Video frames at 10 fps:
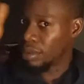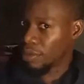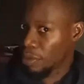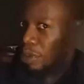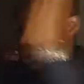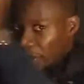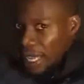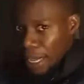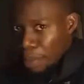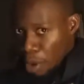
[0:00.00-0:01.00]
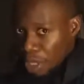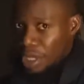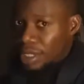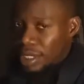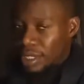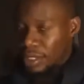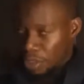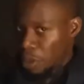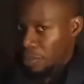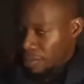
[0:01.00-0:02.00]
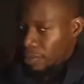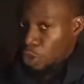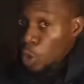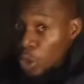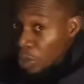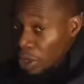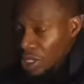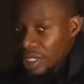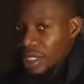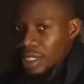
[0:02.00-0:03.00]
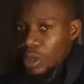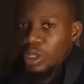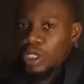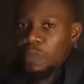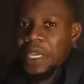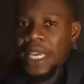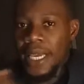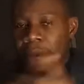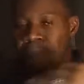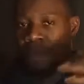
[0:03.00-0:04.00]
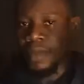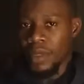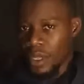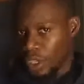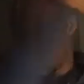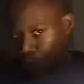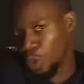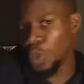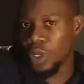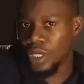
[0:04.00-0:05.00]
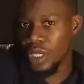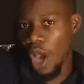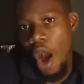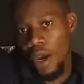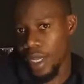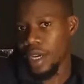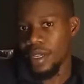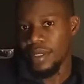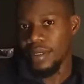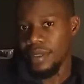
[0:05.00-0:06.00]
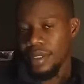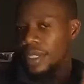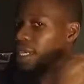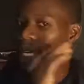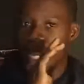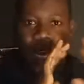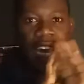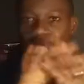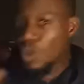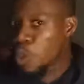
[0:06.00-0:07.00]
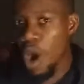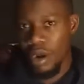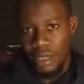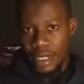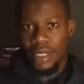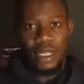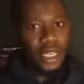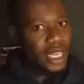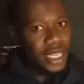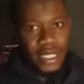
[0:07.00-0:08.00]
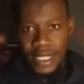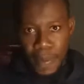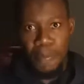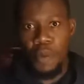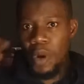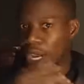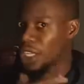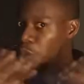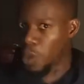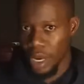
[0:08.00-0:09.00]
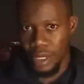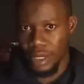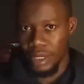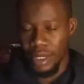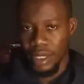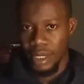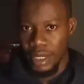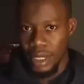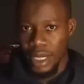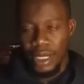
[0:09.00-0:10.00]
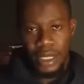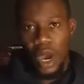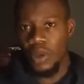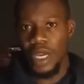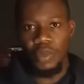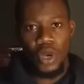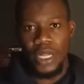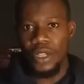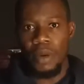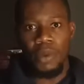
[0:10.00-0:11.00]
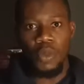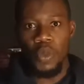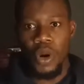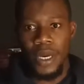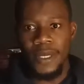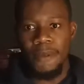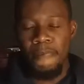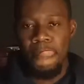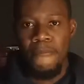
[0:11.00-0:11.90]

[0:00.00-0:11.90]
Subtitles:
if you want to be like mothers, good mothers, so to speak, use Onga. It works. It's simple, but it works. Tell them you are the number one,